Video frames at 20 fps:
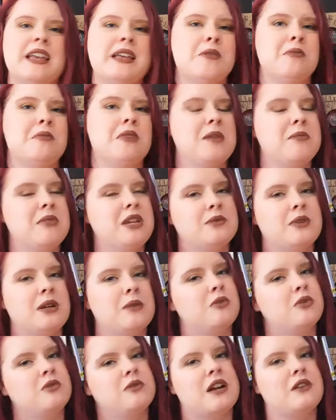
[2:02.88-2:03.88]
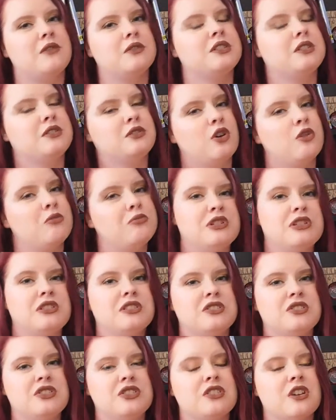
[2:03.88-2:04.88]
Maybe Rainbow Rowell's adult
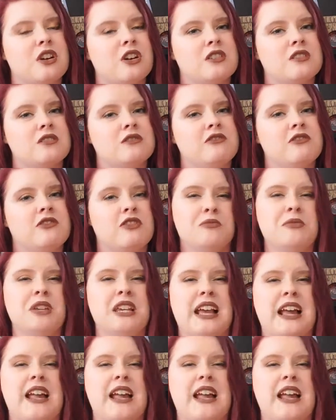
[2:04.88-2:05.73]
books just aren't for me.